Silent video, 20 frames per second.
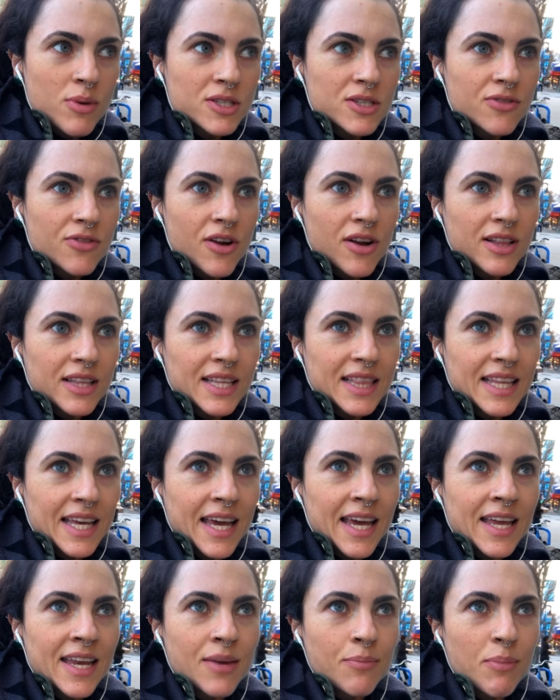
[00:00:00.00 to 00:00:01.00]
it's fairly
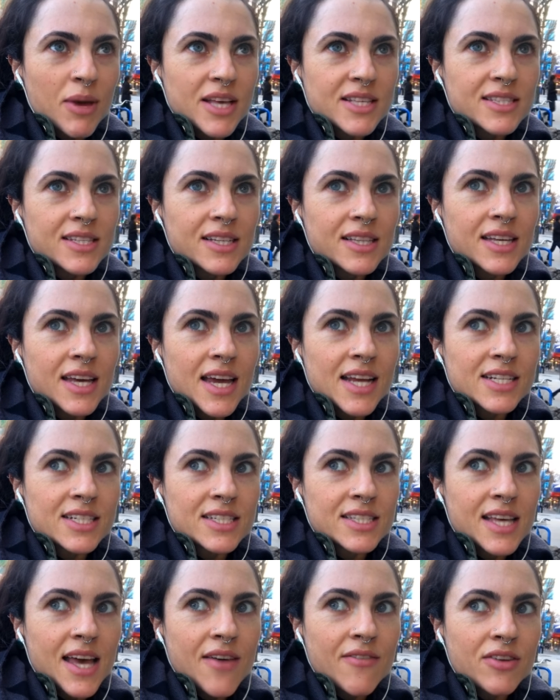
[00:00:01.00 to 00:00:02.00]
late and basically I
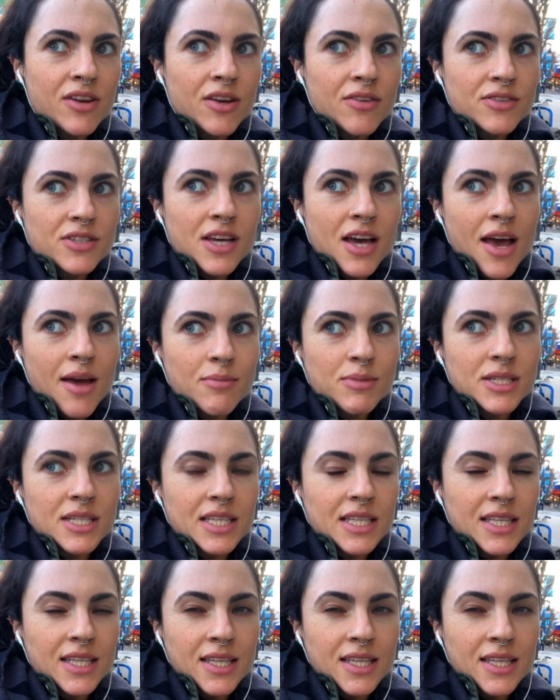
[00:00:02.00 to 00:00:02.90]
just have enough time to